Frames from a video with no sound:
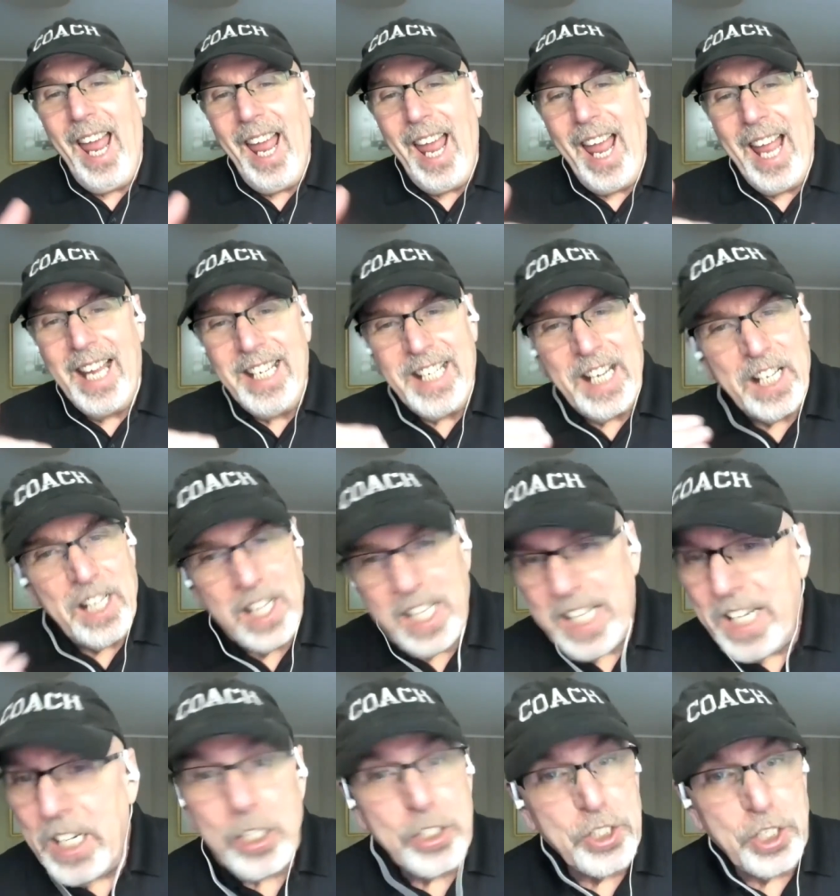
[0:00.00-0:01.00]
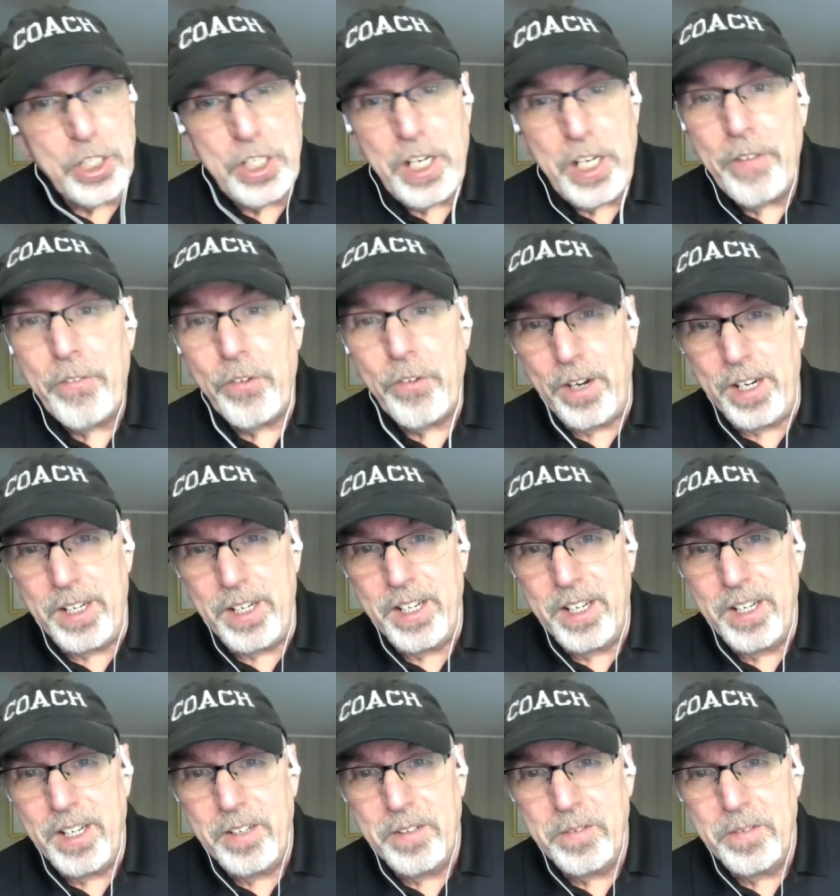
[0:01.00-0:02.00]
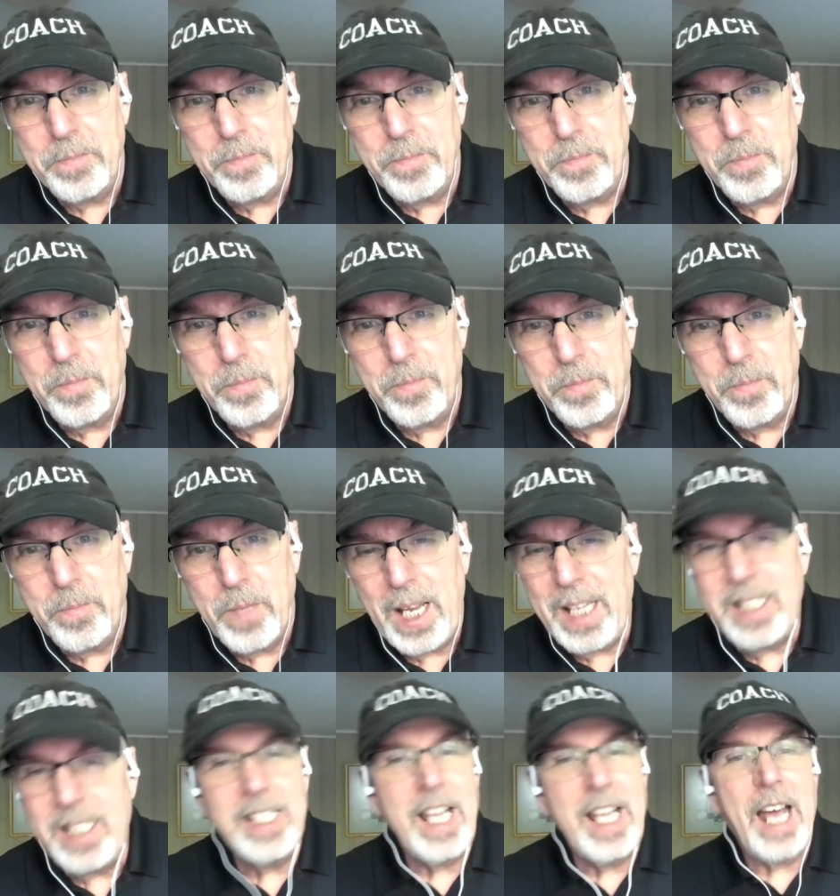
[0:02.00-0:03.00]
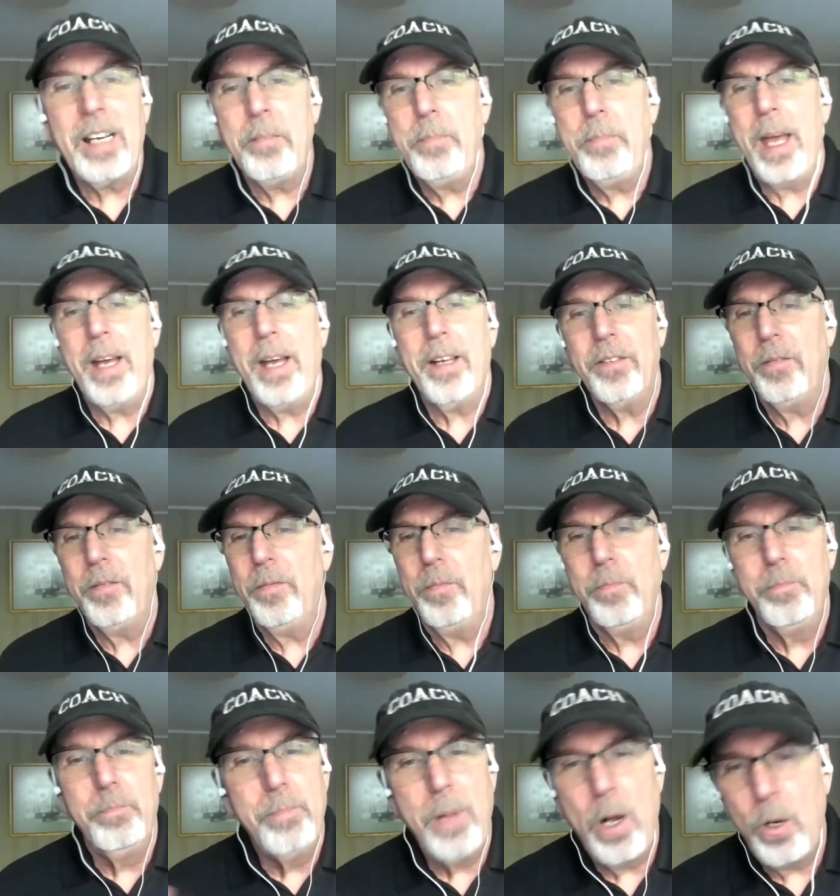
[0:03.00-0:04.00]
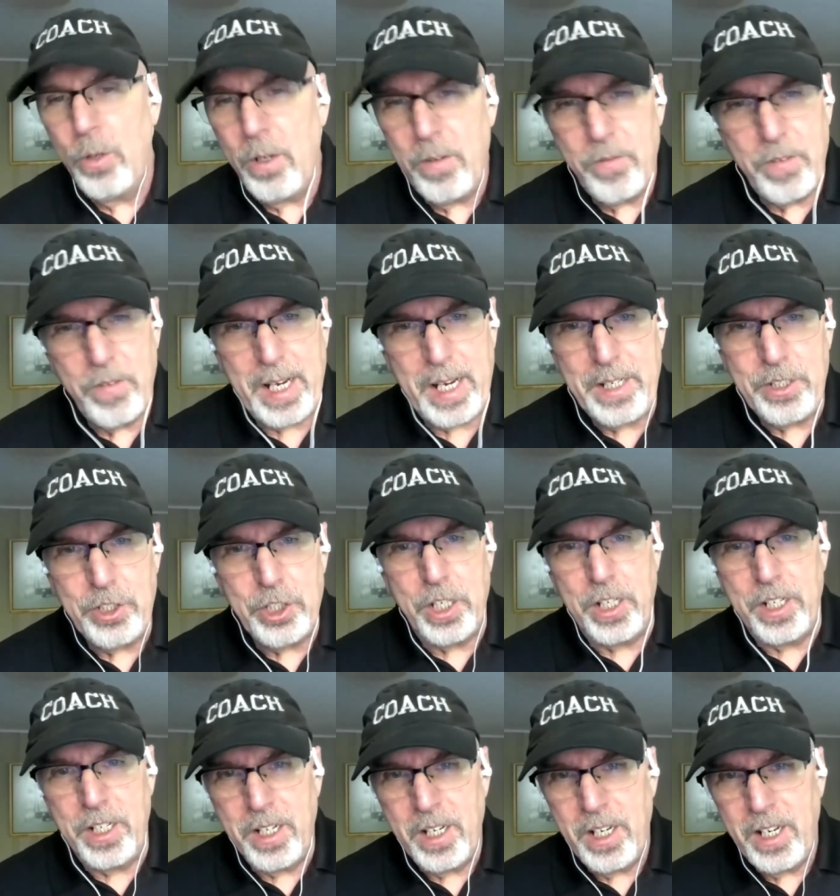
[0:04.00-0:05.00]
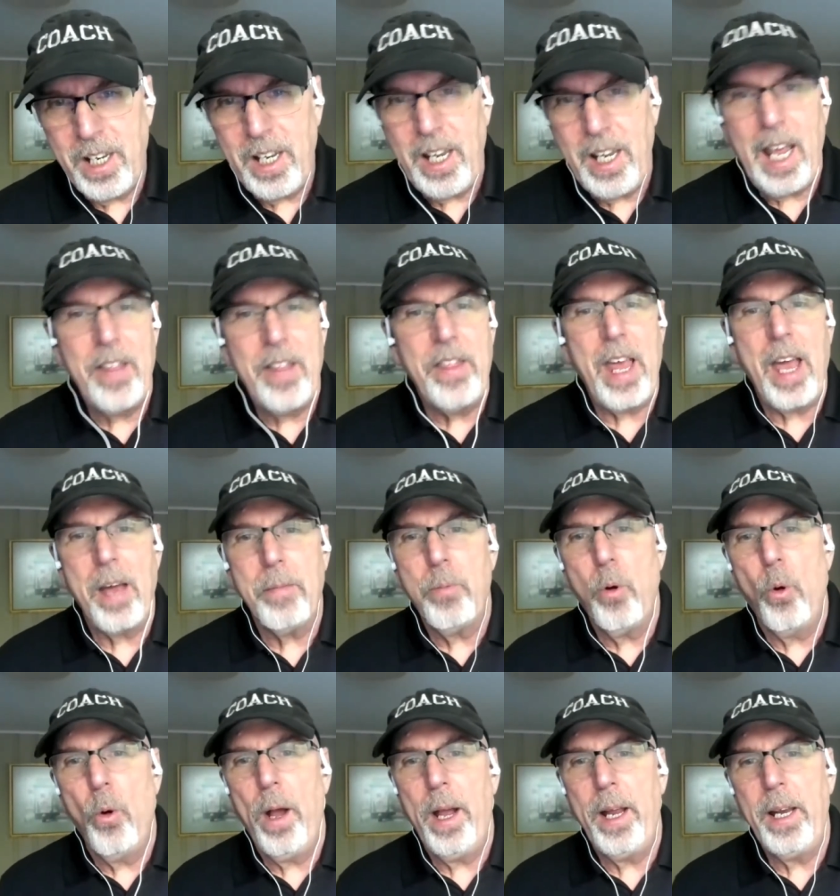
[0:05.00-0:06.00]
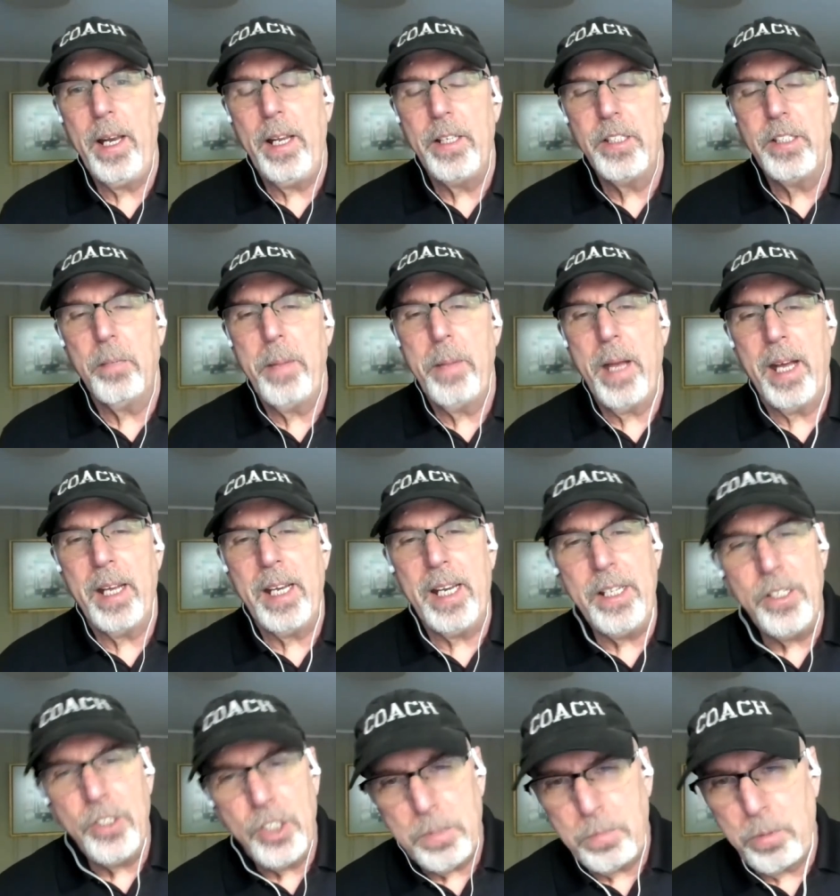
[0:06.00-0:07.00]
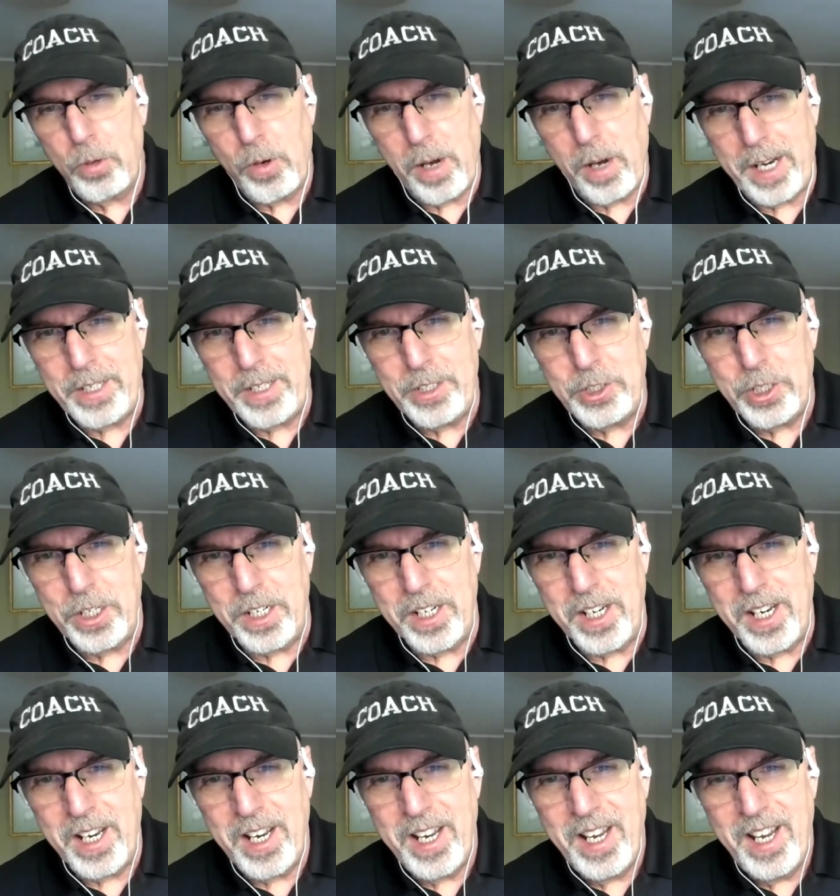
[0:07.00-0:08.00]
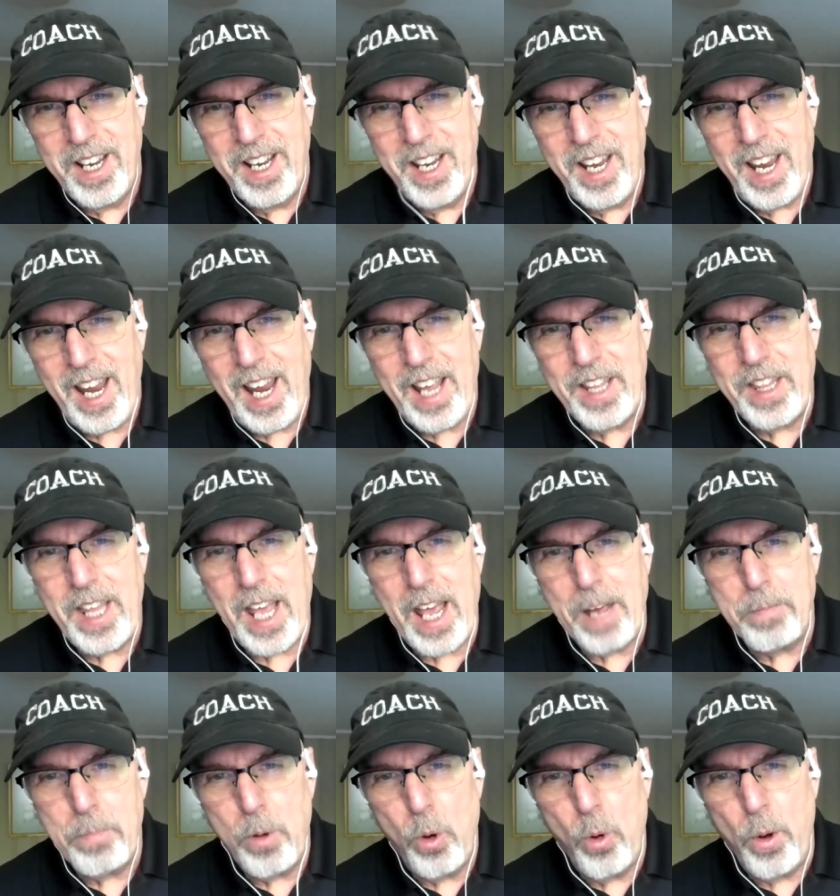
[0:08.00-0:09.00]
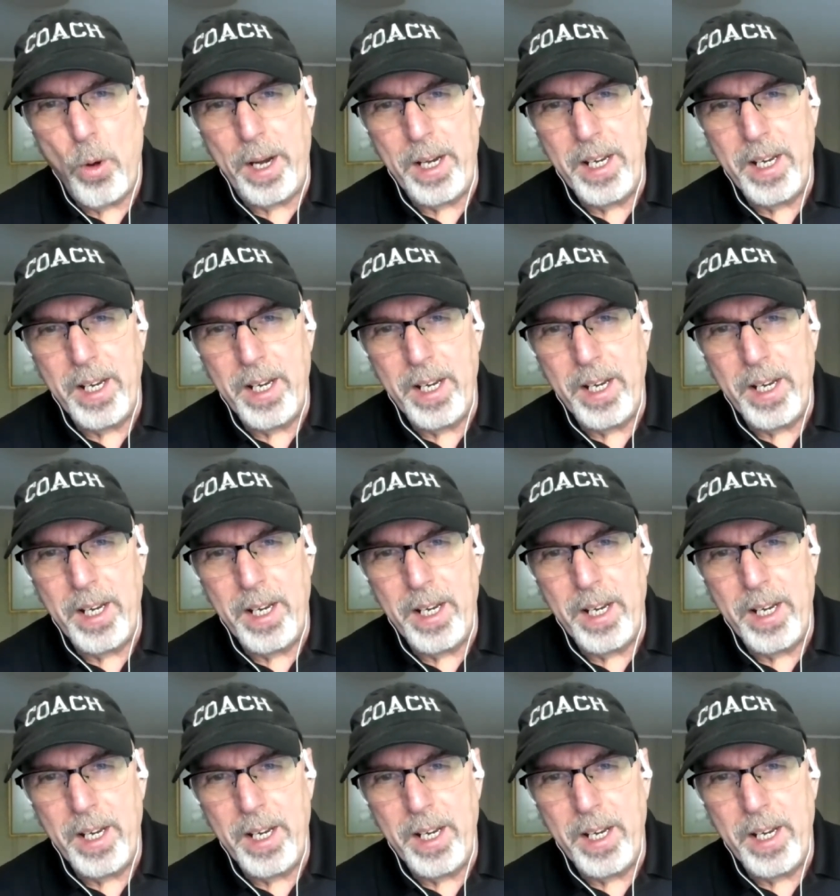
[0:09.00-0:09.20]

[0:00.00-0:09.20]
And yet, leaders are different. It's not about motivation at that point, it's about inspiration at that point.